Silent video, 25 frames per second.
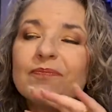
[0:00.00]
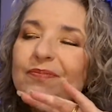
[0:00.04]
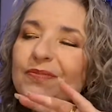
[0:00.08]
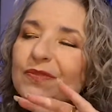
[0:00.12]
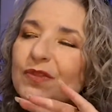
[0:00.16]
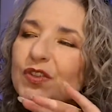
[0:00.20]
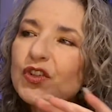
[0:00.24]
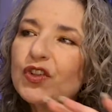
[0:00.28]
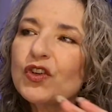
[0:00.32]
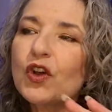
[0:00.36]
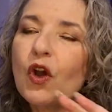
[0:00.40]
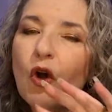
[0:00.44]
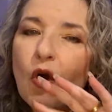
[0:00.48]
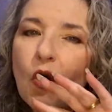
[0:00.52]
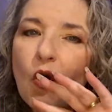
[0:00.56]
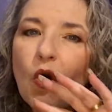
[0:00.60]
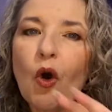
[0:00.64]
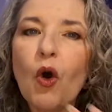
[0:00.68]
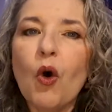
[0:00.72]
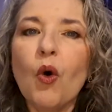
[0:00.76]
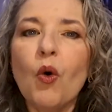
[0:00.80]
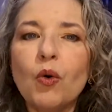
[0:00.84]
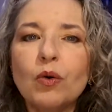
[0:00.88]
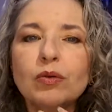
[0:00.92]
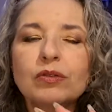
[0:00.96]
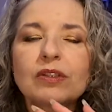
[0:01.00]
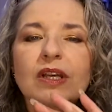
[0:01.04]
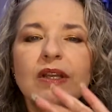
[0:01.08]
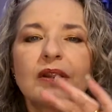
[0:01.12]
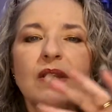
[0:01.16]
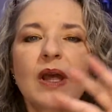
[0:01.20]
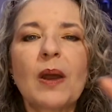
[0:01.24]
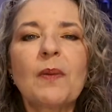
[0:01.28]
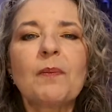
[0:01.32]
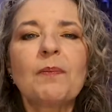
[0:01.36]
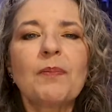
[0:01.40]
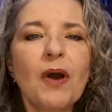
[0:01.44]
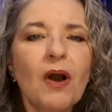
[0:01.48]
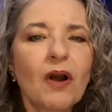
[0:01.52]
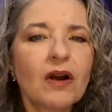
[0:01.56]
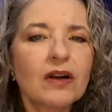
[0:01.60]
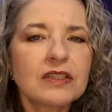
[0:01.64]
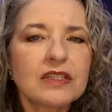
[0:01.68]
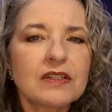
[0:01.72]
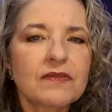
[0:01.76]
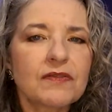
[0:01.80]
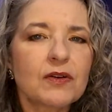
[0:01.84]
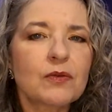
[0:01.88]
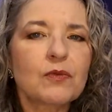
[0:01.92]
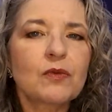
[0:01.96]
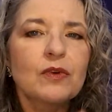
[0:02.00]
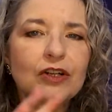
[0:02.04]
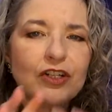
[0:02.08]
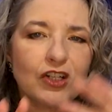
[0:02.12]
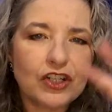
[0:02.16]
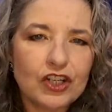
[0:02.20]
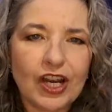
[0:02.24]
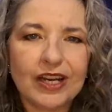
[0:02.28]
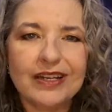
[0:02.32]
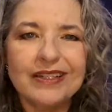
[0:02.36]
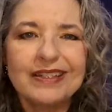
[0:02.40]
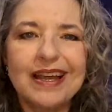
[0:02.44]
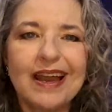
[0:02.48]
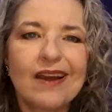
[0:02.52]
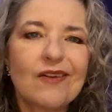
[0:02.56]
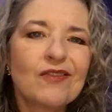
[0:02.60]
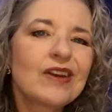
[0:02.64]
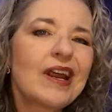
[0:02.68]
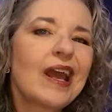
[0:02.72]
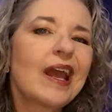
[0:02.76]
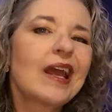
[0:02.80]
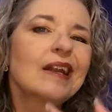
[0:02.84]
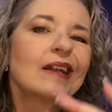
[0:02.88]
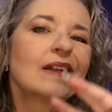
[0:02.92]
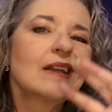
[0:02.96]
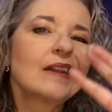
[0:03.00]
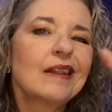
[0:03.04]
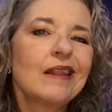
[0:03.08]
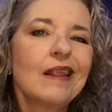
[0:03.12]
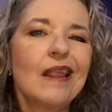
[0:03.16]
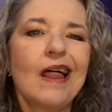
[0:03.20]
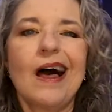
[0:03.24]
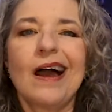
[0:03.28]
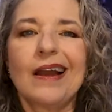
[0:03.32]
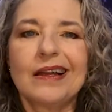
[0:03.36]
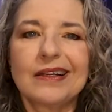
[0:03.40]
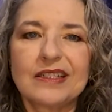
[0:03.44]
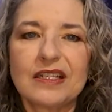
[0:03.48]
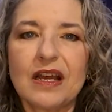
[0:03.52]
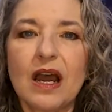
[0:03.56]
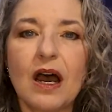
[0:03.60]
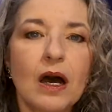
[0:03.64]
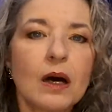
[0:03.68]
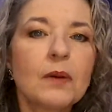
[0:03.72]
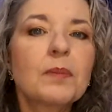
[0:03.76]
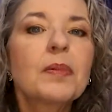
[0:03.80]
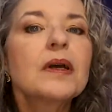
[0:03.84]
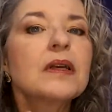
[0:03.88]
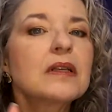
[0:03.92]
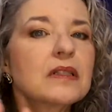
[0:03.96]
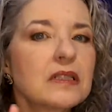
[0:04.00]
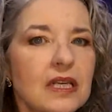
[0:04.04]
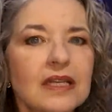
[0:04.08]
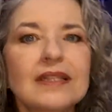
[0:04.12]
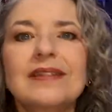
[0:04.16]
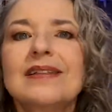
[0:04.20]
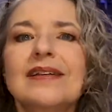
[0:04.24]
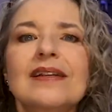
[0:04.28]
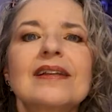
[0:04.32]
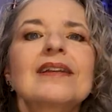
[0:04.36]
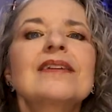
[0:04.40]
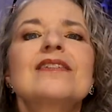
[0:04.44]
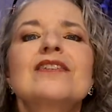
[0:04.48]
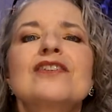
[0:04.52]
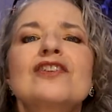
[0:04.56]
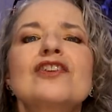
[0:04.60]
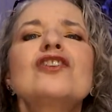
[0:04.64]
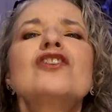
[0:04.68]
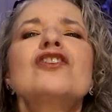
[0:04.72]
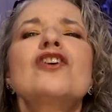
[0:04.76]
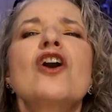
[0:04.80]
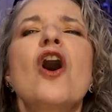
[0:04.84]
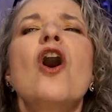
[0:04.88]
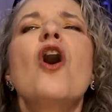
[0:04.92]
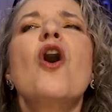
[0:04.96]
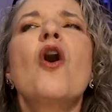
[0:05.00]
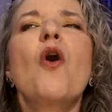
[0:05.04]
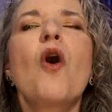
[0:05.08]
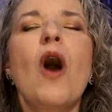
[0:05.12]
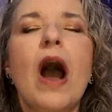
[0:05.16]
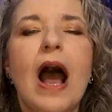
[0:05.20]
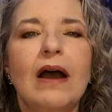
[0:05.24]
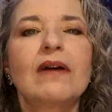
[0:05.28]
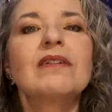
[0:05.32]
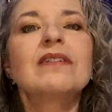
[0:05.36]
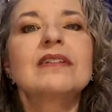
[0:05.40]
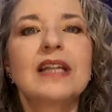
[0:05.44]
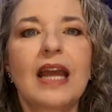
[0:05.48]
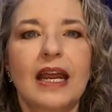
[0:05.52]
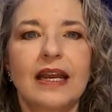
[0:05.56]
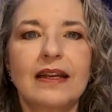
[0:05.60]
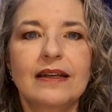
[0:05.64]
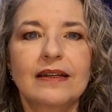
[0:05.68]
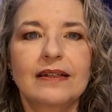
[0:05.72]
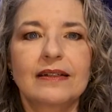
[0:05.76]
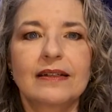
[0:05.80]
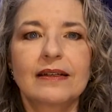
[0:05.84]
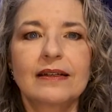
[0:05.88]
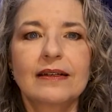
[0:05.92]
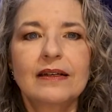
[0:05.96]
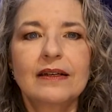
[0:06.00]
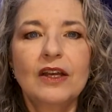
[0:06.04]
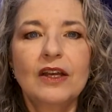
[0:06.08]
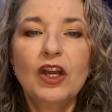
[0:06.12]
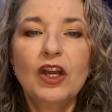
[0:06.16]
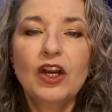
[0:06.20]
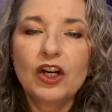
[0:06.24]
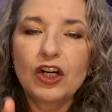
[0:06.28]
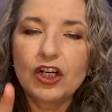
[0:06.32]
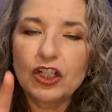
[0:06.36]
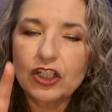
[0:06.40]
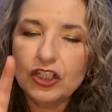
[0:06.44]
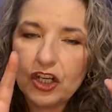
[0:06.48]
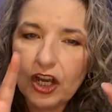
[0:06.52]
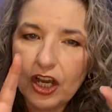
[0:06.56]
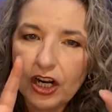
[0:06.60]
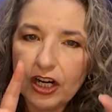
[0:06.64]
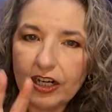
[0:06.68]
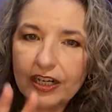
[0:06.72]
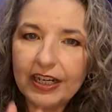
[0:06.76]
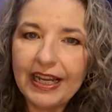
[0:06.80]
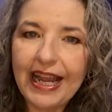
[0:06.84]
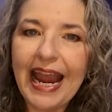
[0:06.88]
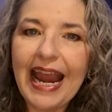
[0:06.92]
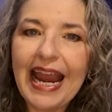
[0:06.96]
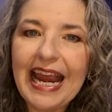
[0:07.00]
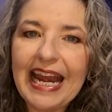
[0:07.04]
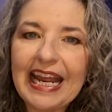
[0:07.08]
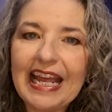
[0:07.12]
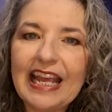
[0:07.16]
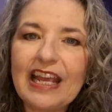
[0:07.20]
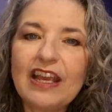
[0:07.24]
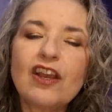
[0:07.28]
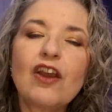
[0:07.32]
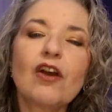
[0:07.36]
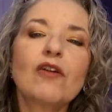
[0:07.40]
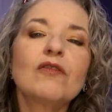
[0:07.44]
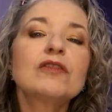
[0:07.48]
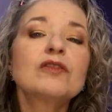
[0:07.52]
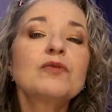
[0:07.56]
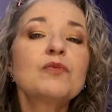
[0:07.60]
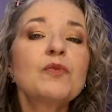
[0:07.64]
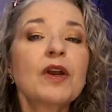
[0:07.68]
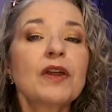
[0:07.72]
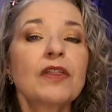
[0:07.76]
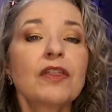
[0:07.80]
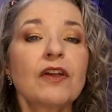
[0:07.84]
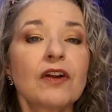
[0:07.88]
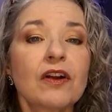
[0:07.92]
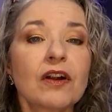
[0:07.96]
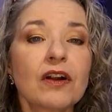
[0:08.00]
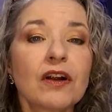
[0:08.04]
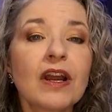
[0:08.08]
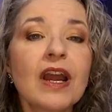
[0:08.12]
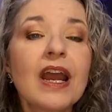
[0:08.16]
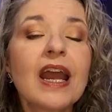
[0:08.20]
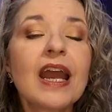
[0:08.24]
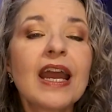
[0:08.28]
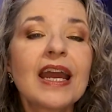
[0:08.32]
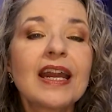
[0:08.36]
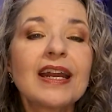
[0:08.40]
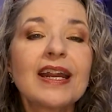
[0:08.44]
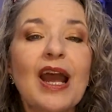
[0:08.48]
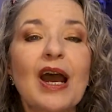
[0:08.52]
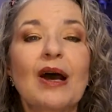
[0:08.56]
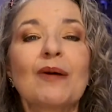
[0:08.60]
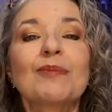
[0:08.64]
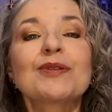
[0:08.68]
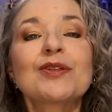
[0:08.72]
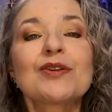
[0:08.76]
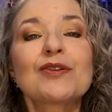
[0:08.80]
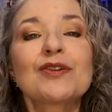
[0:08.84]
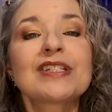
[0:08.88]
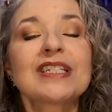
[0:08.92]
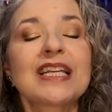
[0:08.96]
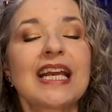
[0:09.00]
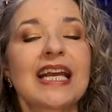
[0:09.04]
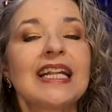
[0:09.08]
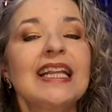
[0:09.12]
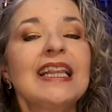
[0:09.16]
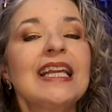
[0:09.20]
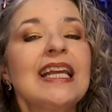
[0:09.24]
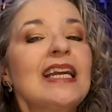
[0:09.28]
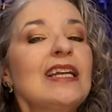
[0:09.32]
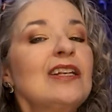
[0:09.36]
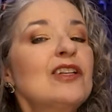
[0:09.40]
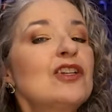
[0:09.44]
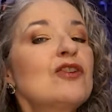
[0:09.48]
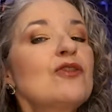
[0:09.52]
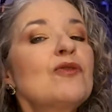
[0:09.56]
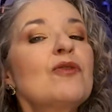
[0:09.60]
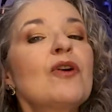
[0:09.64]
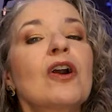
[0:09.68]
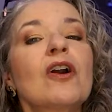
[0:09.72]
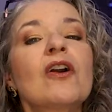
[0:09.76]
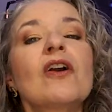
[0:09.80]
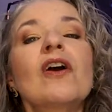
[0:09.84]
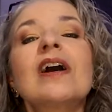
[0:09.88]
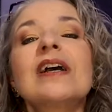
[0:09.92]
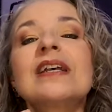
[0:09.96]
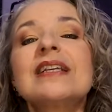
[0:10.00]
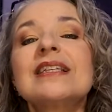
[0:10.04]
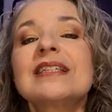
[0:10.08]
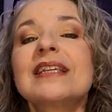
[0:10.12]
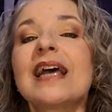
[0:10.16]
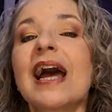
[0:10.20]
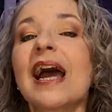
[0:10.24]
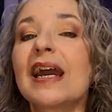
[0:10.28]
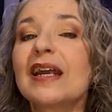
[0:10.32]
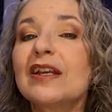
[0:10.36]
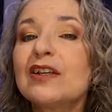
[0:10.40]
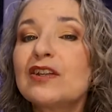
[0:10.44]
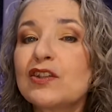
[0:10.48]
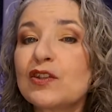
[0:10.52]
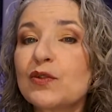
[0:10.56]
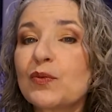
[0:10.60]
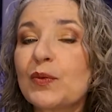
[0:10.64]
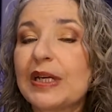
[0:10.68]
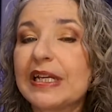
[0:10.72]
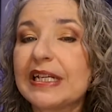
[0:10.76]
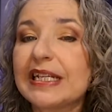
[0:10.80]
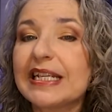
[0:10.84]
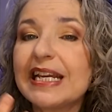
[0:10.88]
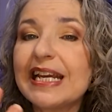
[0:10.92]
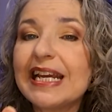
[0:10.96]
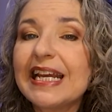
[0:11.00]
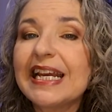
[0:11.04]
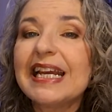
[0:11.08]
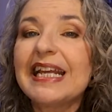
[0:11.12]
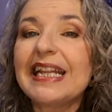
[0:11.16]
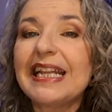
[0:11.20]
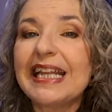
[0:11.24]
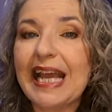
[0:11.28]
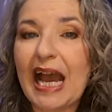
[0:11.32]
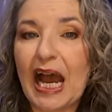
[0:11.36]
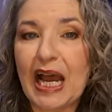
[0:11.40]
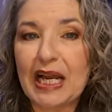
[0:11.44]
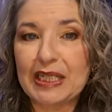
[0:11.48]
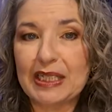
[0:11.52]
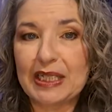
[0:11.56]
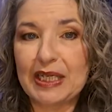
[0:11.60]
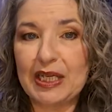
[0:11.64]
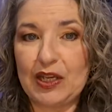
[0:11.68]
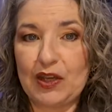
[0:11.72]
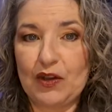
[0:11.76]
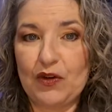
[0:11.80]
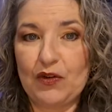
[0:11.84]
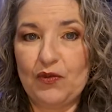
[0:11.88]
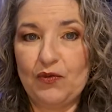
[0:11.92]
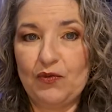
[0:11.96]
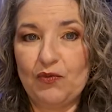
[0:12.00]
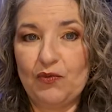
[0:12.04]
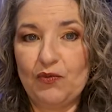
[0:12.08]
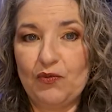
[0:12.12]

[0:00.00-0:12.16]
So old that parts of it were shut down and locked up since it is so outdated. Her daughter Katie goes with her and helps her settle into her assigned suite in the ICU.